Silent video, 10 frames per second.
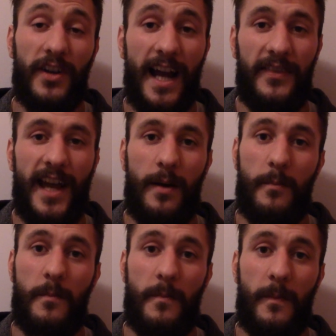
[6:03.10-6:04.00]
you're at
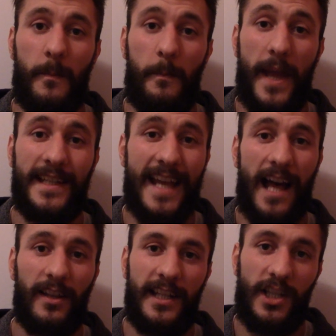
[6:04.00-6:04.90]
that
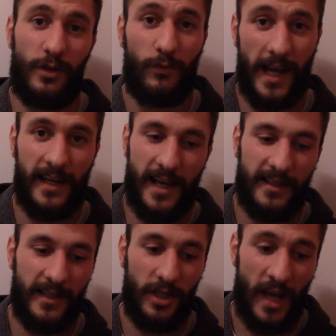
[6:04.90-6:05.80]
mentality and you
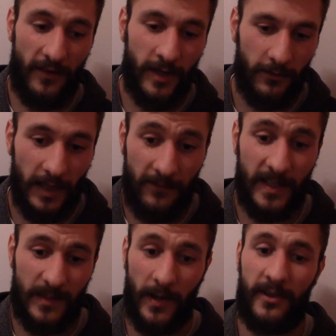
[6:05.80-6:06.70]
recognize it and you have enough life
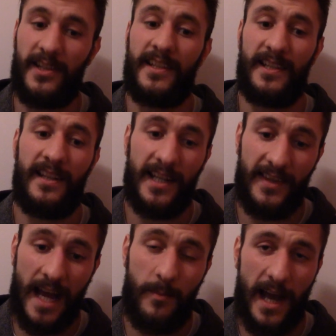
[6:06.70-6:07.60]
experience to see that
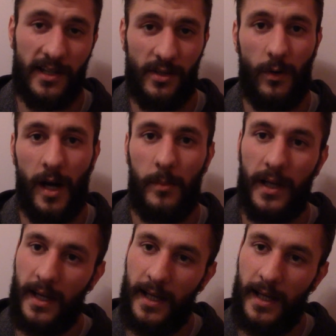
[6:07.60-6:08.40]
that backs you up,